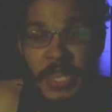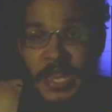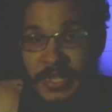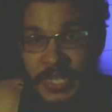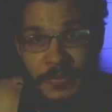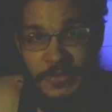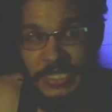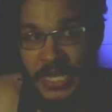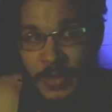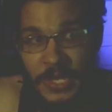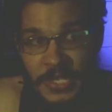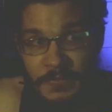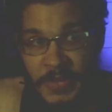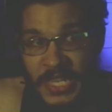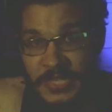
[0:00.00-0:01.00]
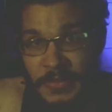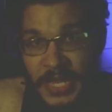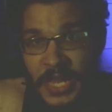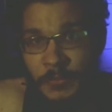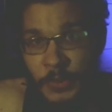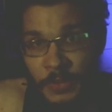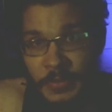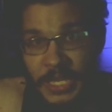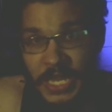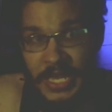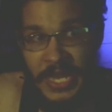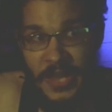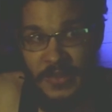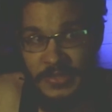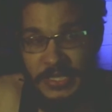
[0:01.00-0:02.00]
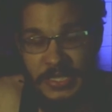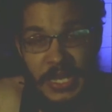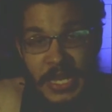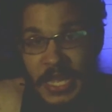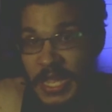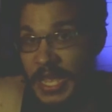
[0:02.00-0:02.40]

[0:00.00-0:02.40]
that Kip Sabian's best man will be announced.